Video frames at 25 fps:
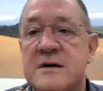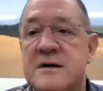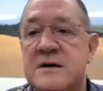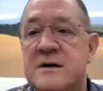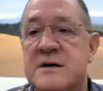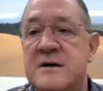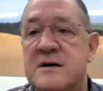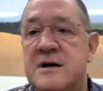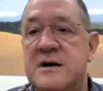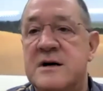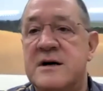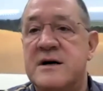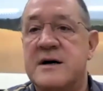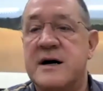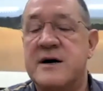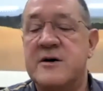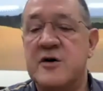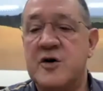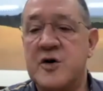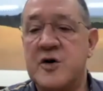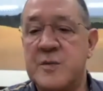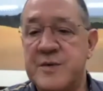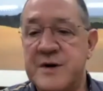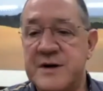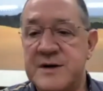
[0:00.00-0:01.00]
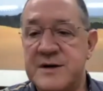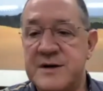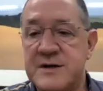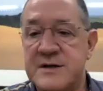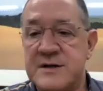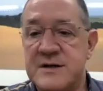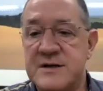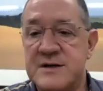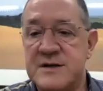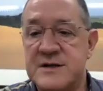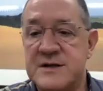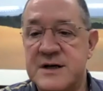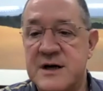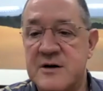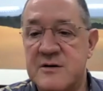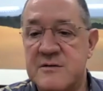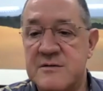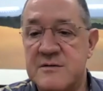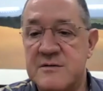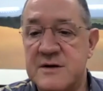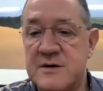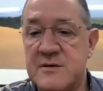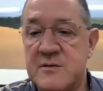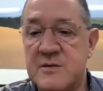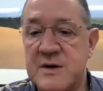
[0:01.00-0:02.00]
Uh, I hope it didn't
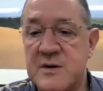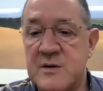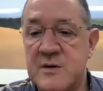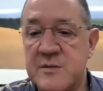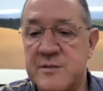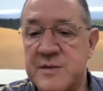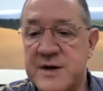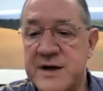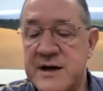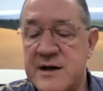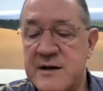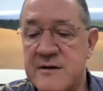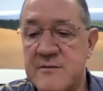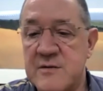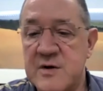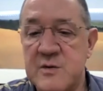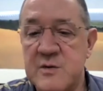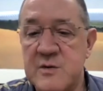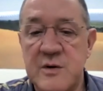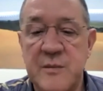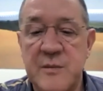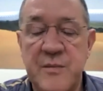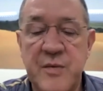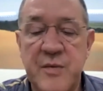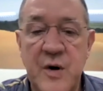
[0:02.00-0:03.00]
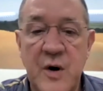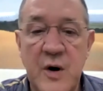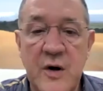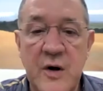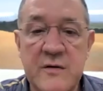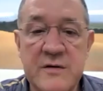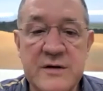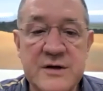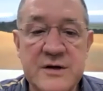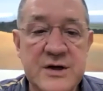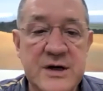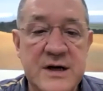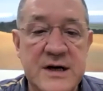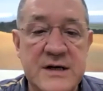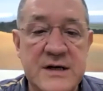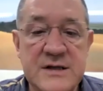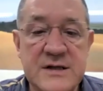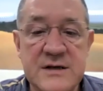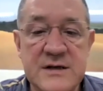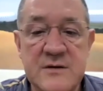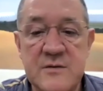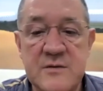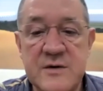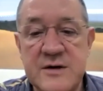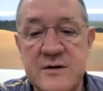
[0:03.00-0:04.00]
sound that we were being we were
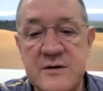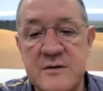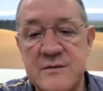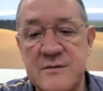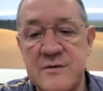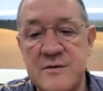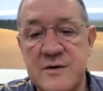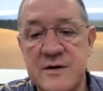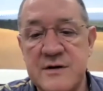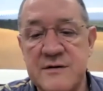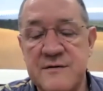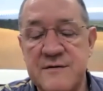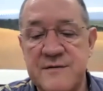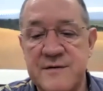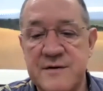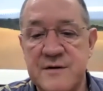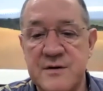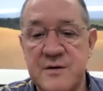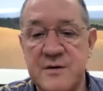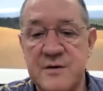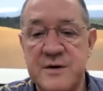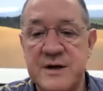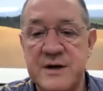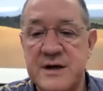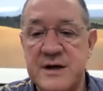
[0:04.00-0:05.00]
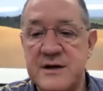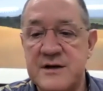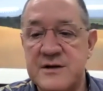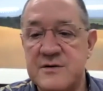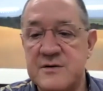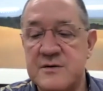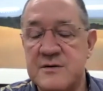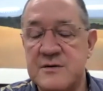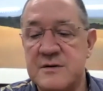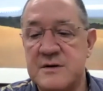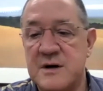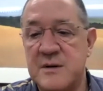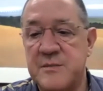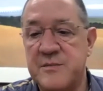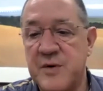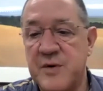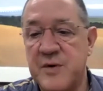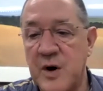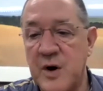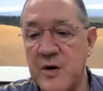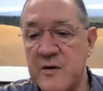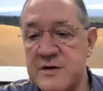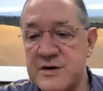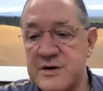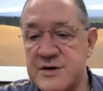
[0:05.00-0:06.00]
apologizing. We don't really feel that we need to
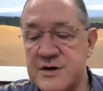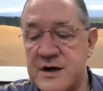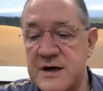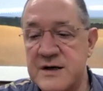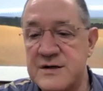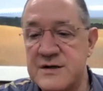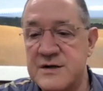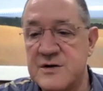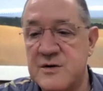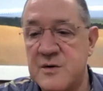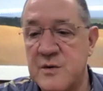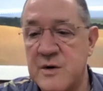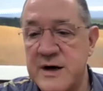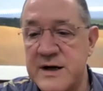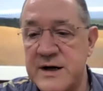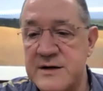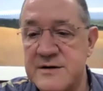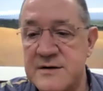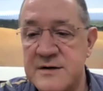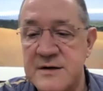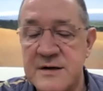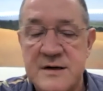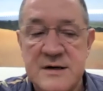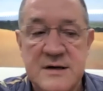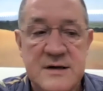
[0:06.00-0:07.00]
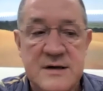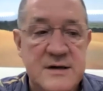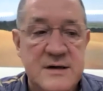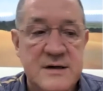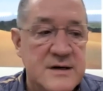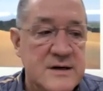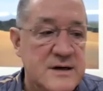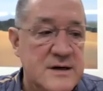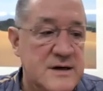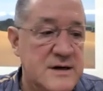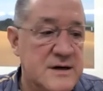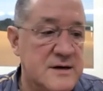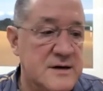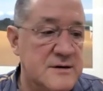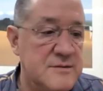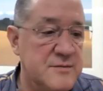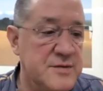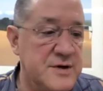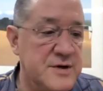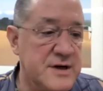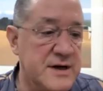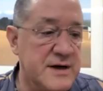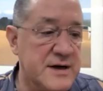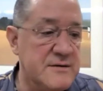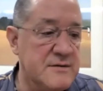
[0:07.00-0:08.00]
apologize quite, uh,
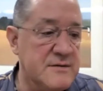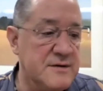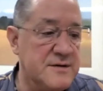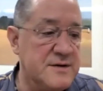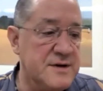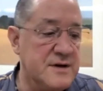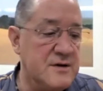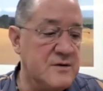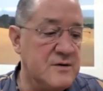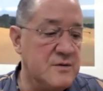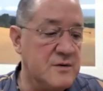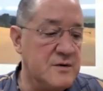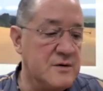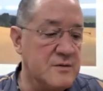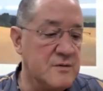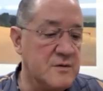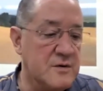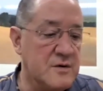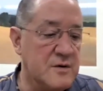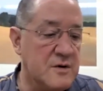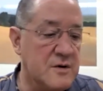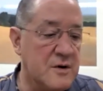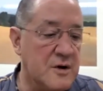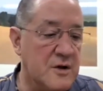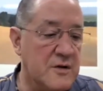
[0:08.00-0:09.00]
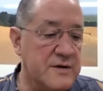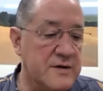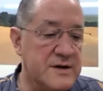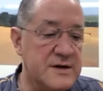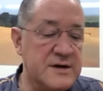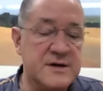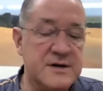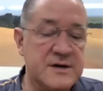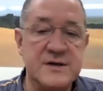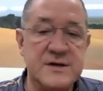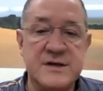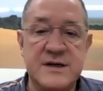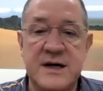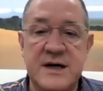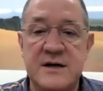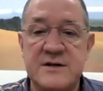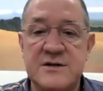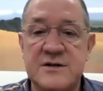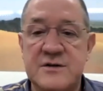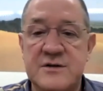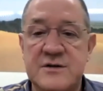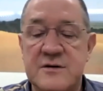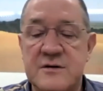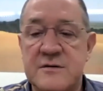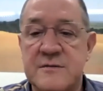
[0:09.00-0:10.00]
but I think we're we're all in a
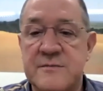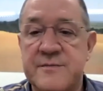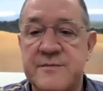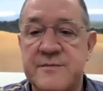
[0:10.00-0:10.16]
disaster.